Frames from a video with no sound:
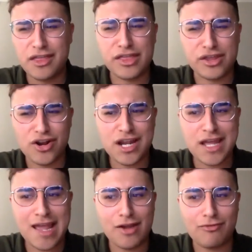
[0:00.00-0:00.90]

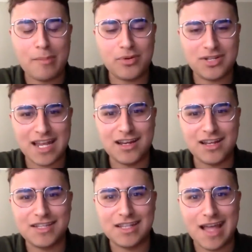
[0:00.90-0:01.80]
30
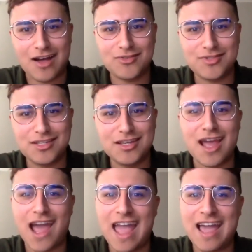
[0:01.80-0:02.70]
representatives in the House and